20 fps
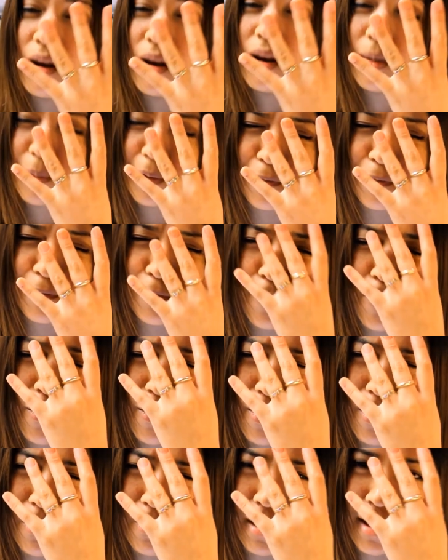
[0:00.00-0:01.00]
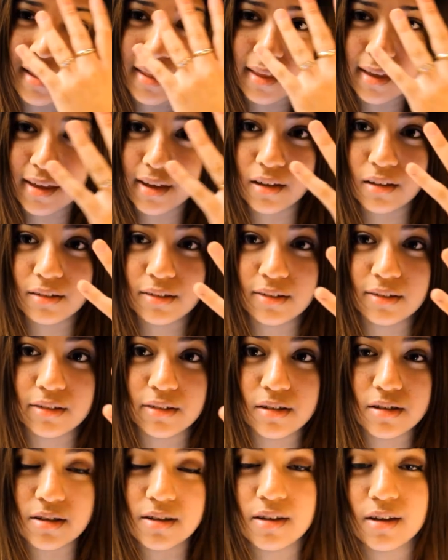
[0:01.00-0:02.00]
Number 4 on my
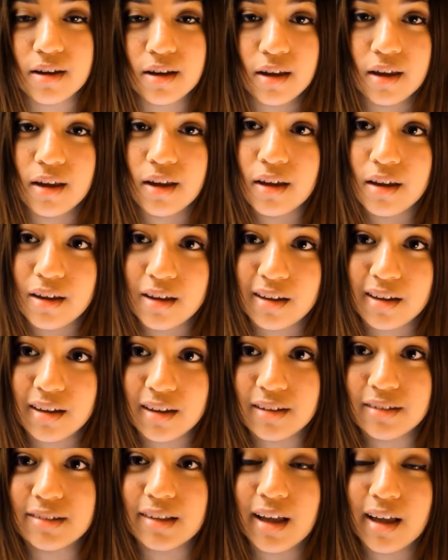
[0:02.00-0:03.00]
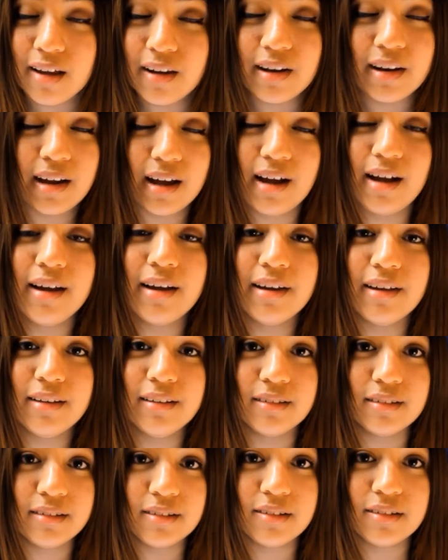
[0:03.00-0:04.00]
list is
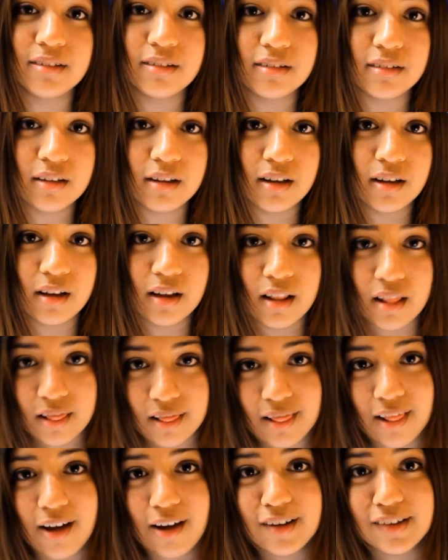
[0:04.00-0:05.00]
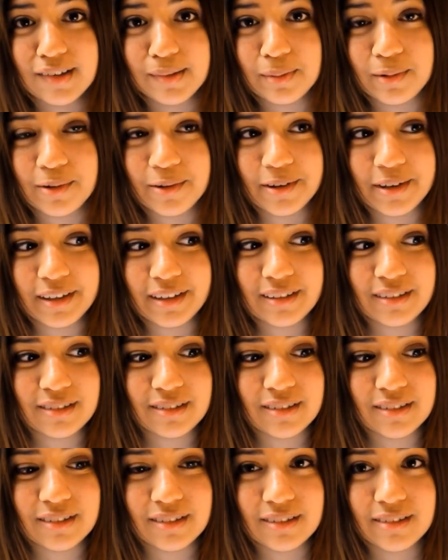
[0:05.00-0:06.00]
L9's Lost Boys.
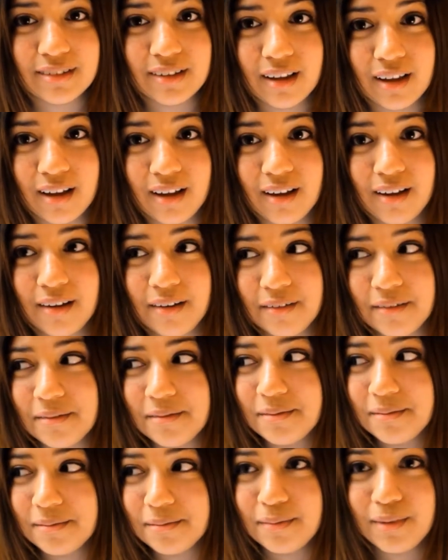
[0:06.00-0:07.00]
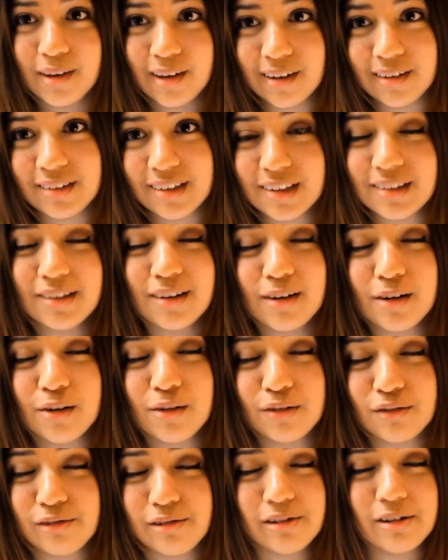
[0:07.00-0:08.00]
Because that song
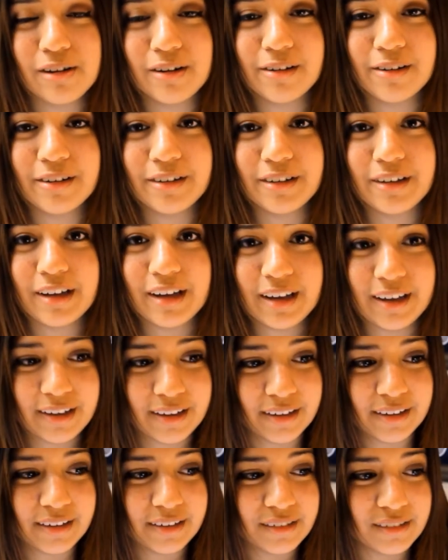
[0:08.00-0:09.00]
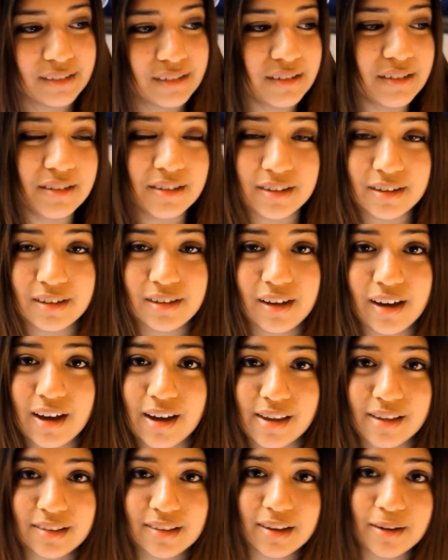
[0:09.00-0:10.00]
goes really hard. And
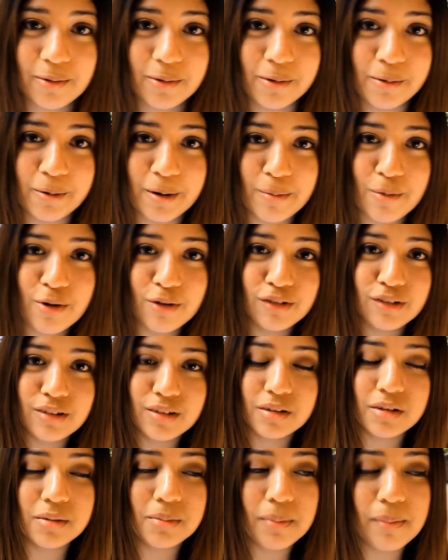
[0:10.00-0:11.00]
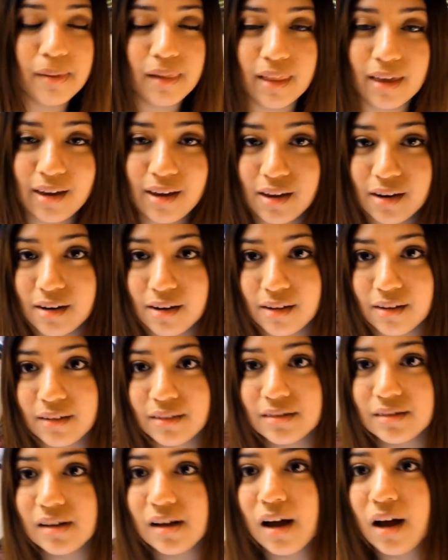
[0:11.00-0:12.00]
yeah, it's like one of my most played
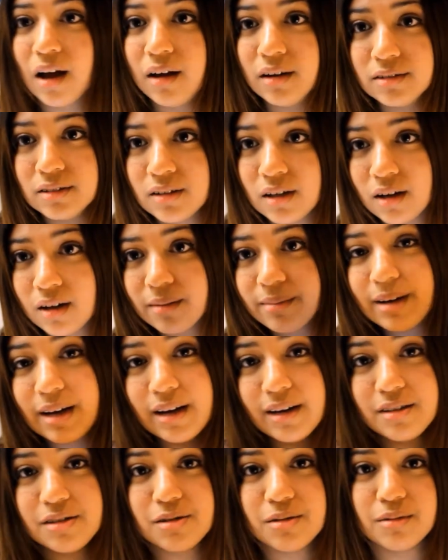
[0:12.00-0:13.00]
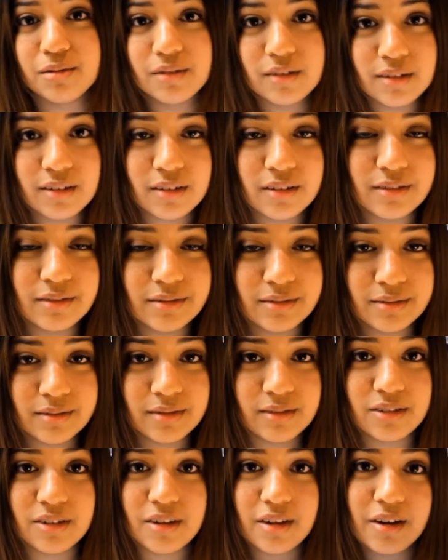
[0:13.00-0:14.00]
on my iTunes.
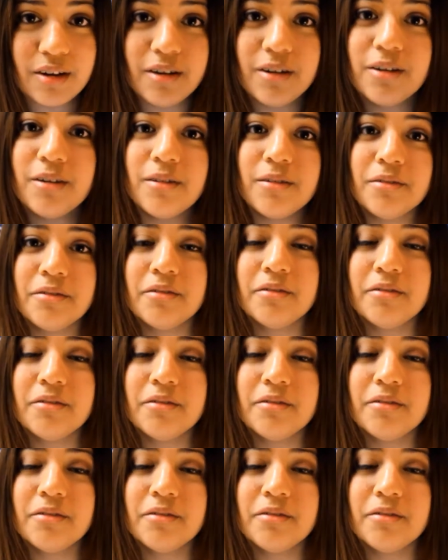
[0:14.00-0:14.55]
So there you go.